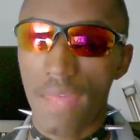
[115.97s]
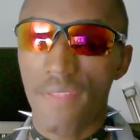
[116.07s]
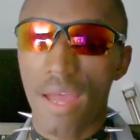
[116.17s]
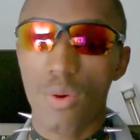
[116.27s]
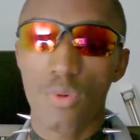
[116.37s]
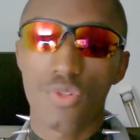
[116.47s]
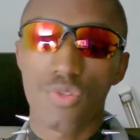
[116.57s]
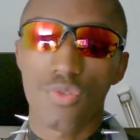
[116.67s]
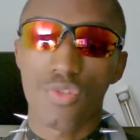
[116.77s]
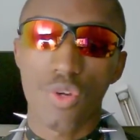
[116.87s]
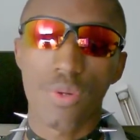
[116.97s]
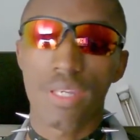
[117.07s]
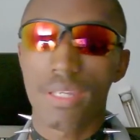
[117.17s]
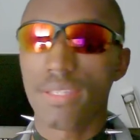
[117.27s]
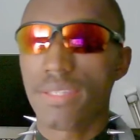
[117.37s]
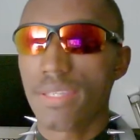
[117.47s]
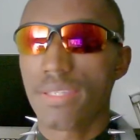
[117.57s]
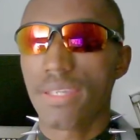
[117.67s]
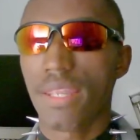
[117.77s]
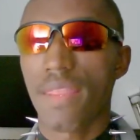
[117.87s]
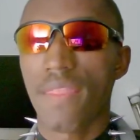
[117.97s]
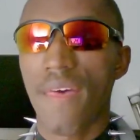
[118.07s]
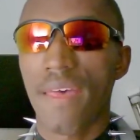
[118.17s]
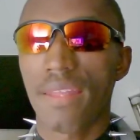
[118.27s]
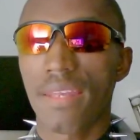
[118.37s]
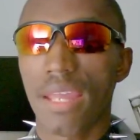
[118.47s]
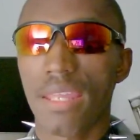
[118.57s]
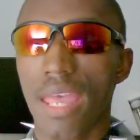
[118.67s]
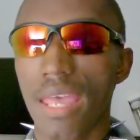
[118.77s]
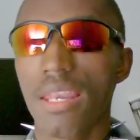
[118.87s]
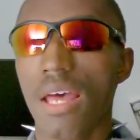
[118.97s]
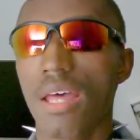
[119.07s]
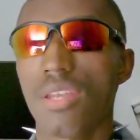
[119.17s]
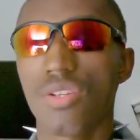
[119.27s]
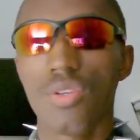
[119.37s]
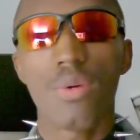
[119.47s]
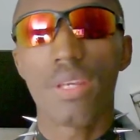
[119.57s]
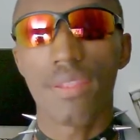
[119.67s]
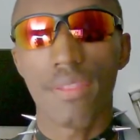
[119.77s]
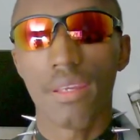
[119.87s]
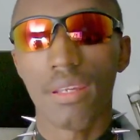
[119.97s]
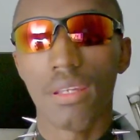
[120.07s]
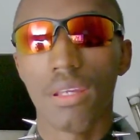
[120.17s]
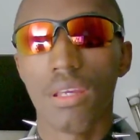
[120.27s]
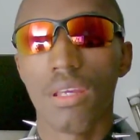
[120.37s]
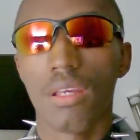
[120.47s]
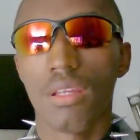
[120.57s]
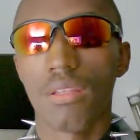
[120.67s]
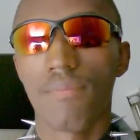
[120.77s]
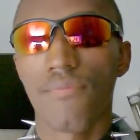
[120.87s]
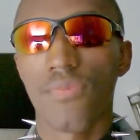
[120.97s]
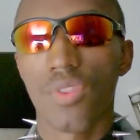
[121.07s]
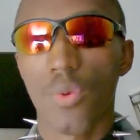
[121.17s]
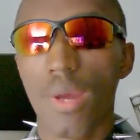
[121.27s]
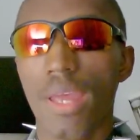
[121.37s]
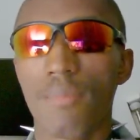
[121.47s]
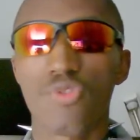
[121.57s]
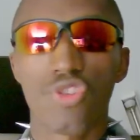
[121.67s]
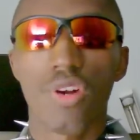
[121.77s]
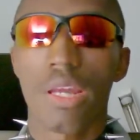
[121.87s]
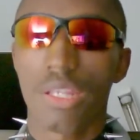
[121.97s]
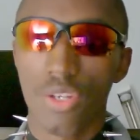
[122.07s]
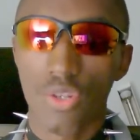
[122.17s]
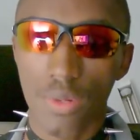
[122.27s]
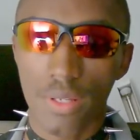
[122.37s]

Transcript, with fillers: and the hours are so inconsistent that I cannot do anything the way I'm trying to do